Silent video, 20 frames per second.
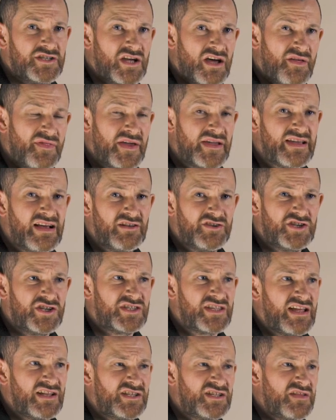So I think I'll
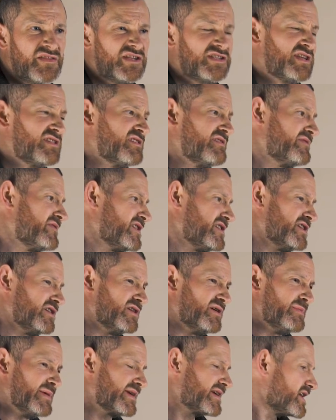just answer this in the
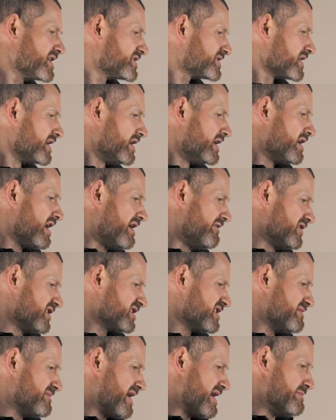video, because
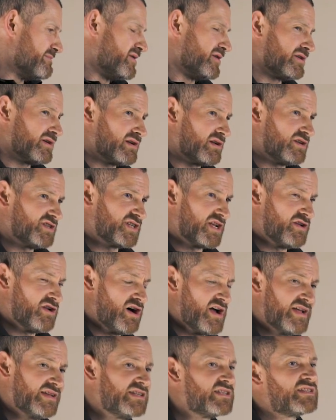obviously my bundles are
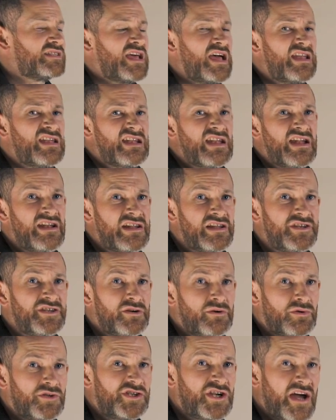not entertaining any
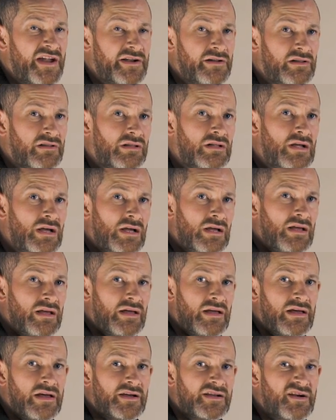dual channel
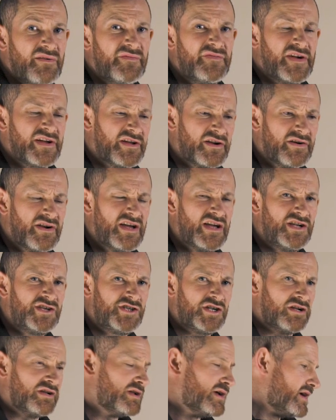
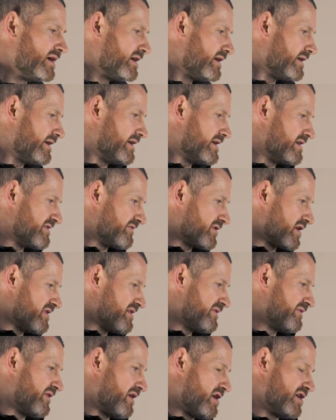configuration. You've got
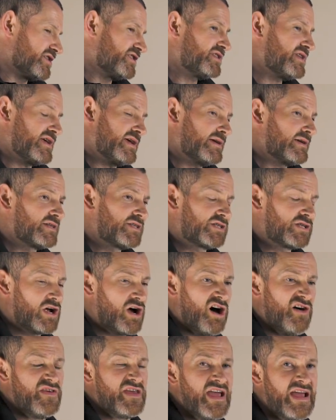the 4 sticks
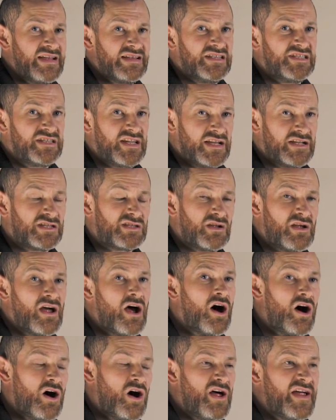or the 8 sticks
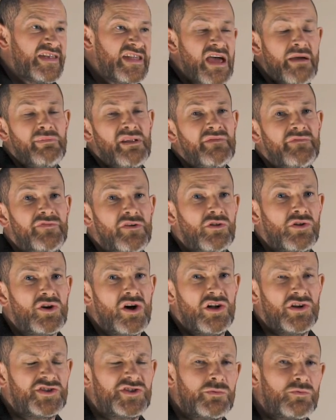enabling full
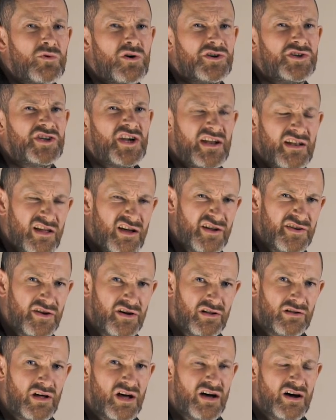quad channel at
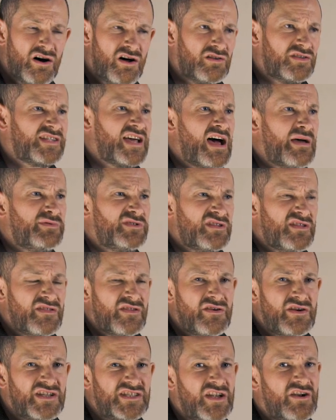all times, and
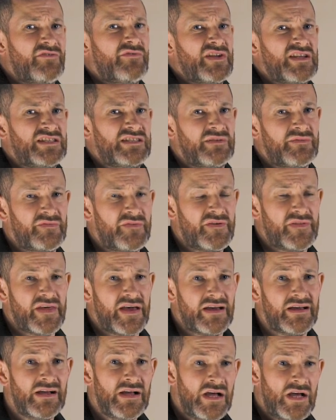there is a reason for
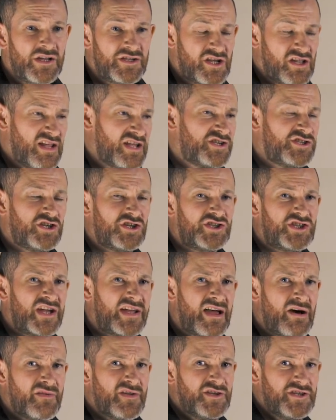that. So let's just
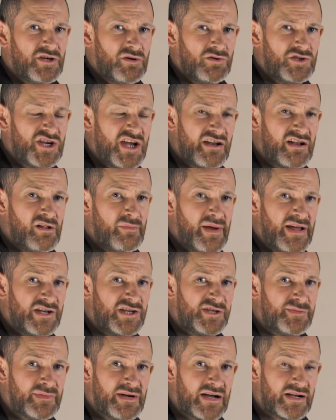check out the dual channel
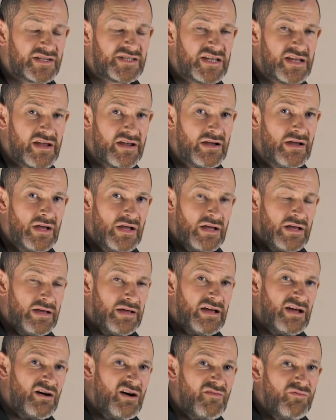benchmarks here,
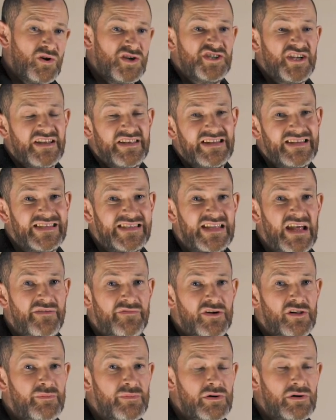of which I did
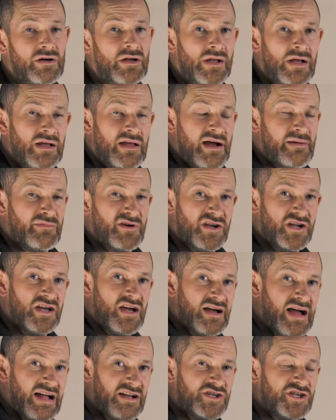several, but I'm going
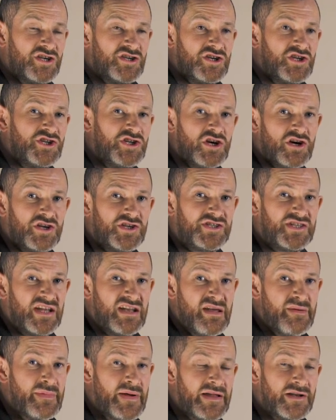to actually just show
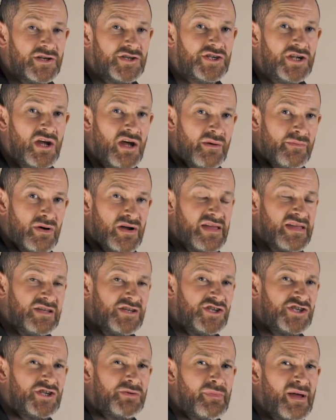Cinebench. But
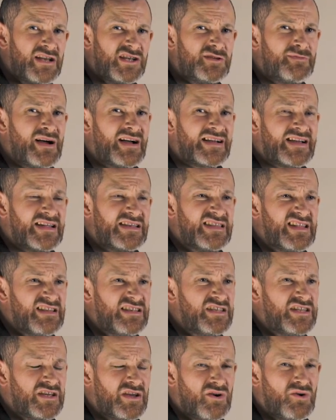each benchmark I
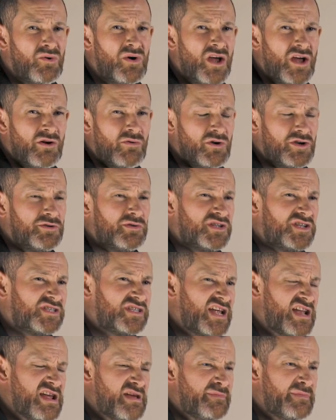did do, which was
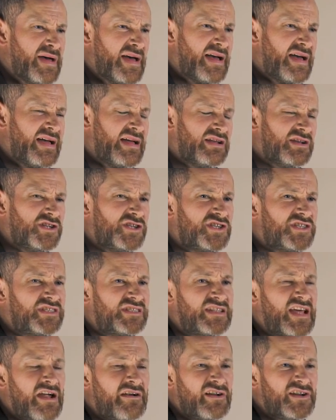Cinebench,
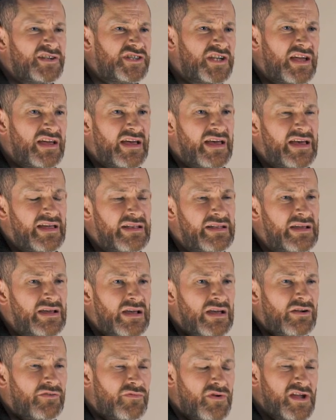Terragen,
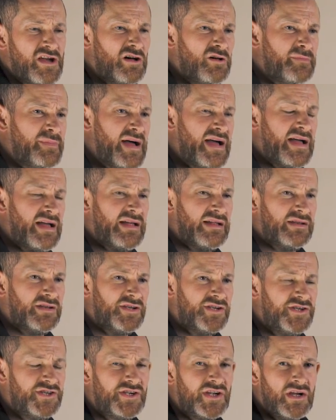
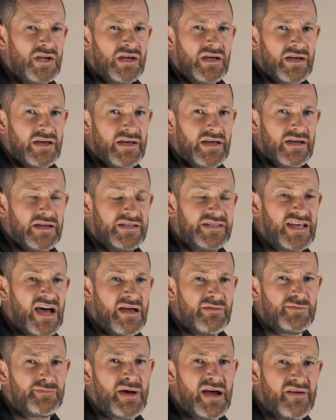Realbench,
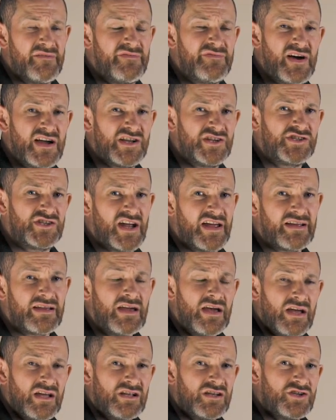TimesPy and Firestrike,
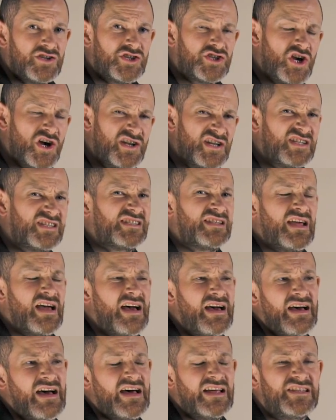showed
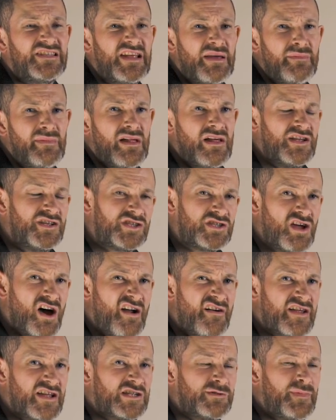a similar
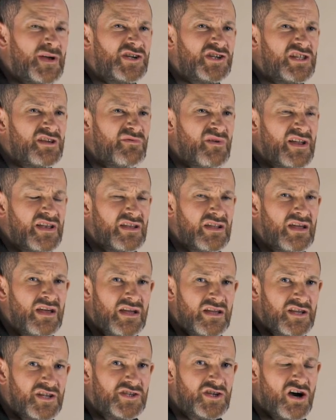story, especially when
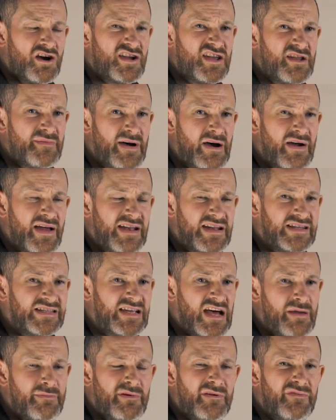you're talking about any
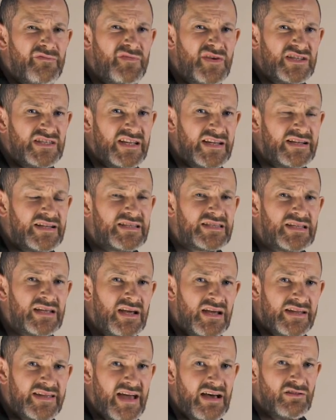type of physics
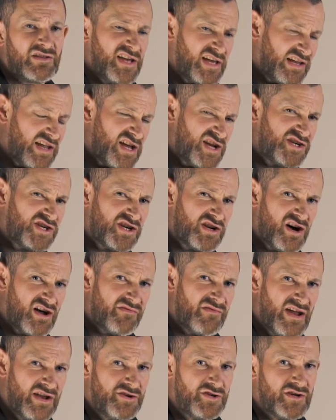calculation
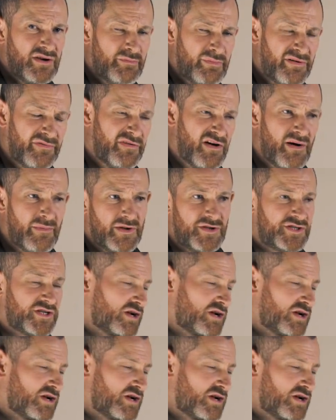or rendering performance.